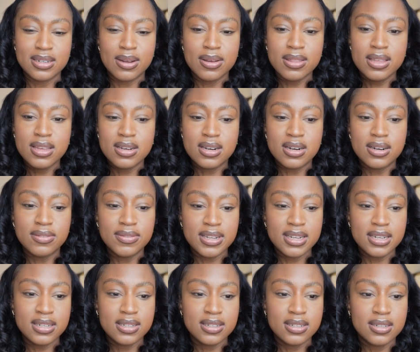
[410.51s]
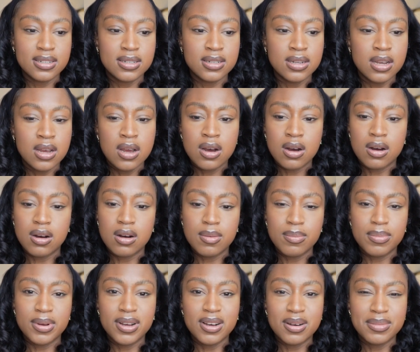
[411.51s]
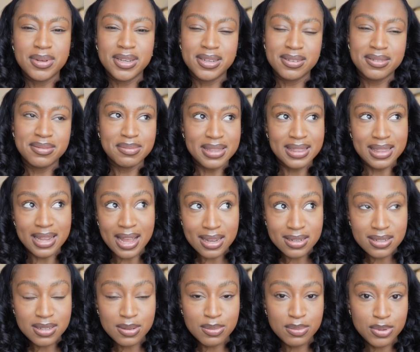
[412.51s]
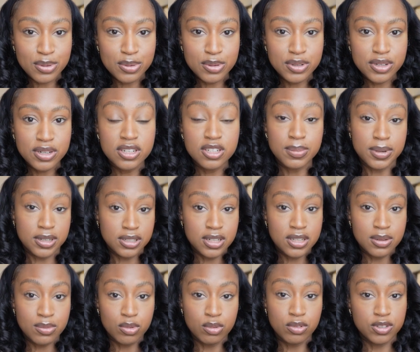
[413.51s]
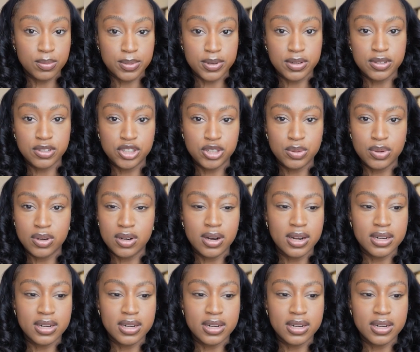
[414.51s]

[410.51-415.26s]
Now I think cover letters are becoming less important, especially the more experienced you are.